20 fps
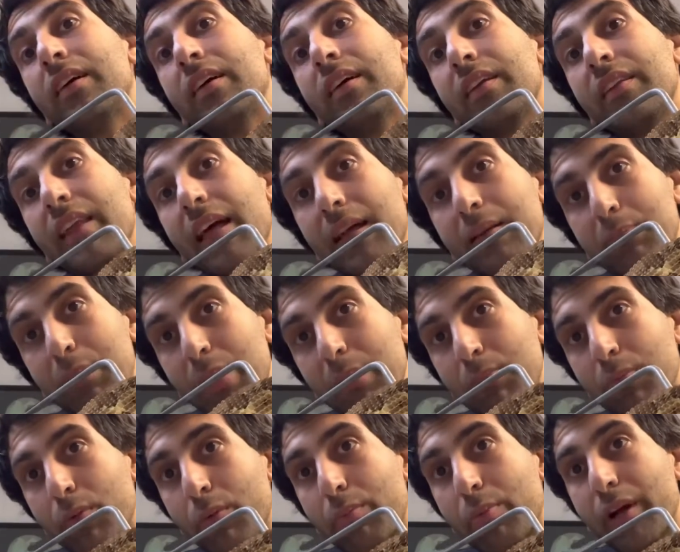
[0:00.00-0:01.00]
that
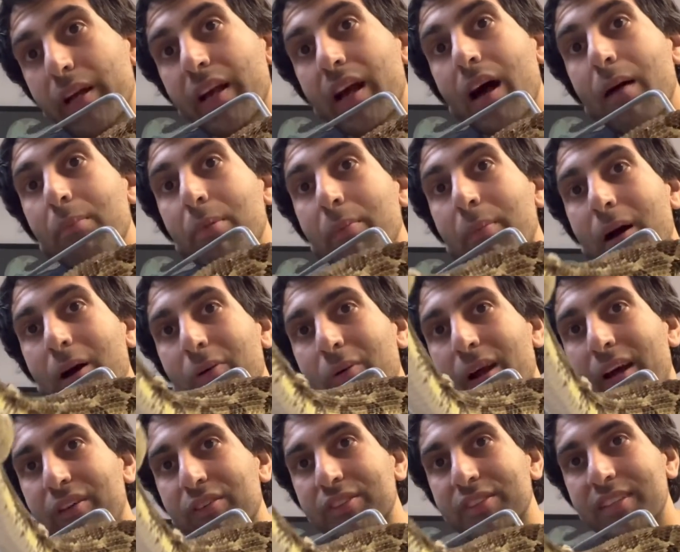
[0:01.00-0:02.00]
people bring up about
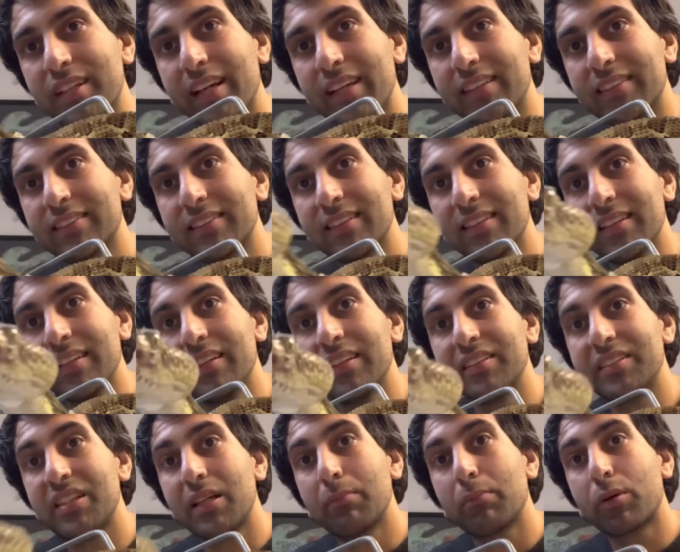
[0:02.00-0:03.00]
rattlesnakes, the
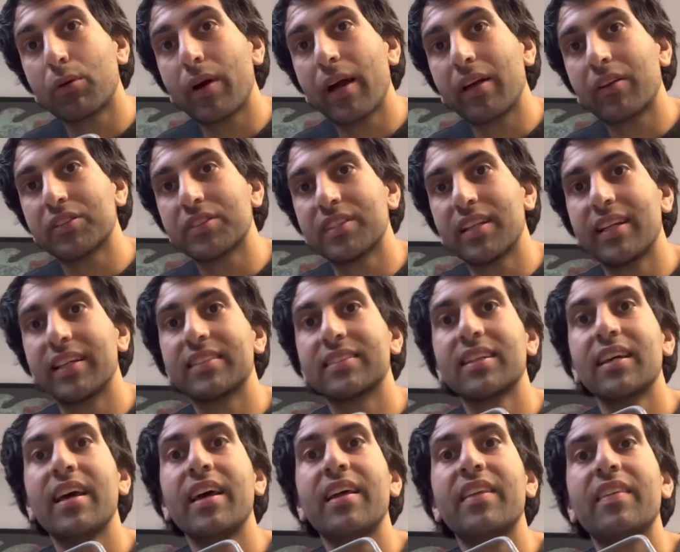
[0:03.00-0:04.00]
timber rattlesnakes,
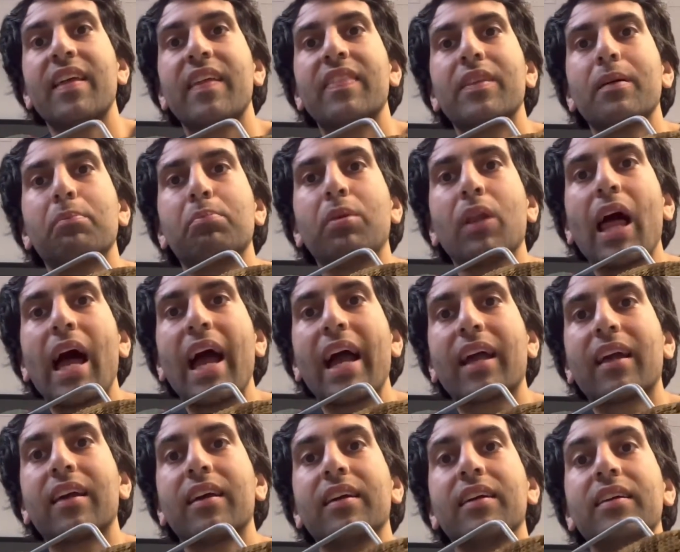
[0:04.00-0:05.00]
that the
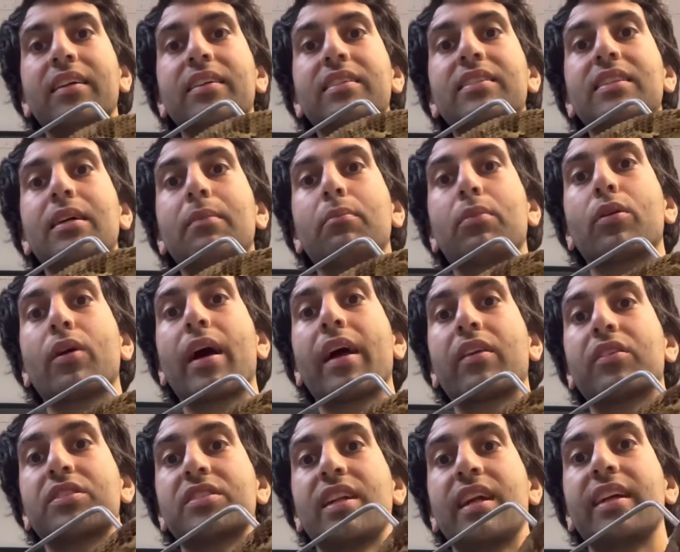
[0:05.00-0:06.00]
black timber
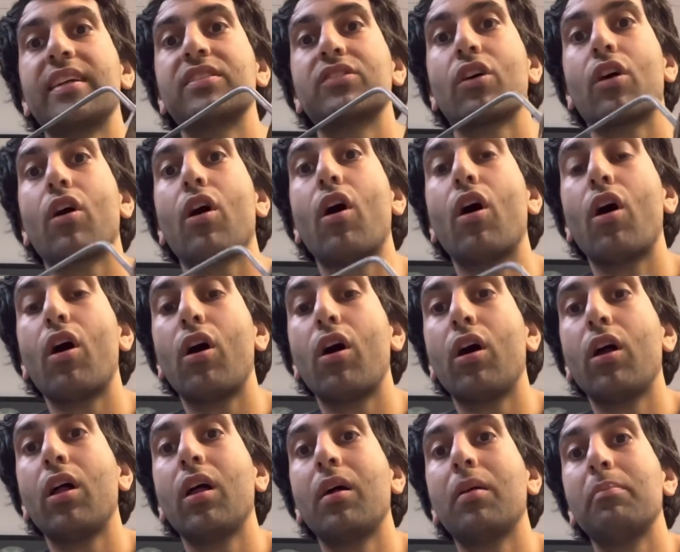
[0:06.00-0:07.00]
rattlesnakes are
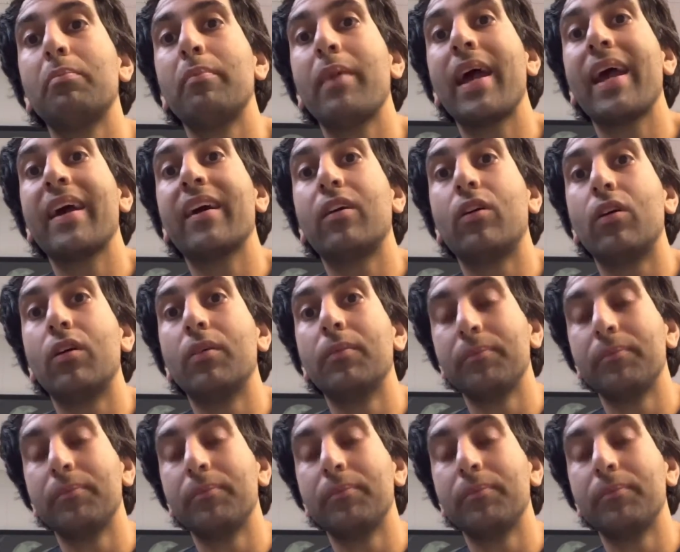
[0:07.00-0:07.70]
all male,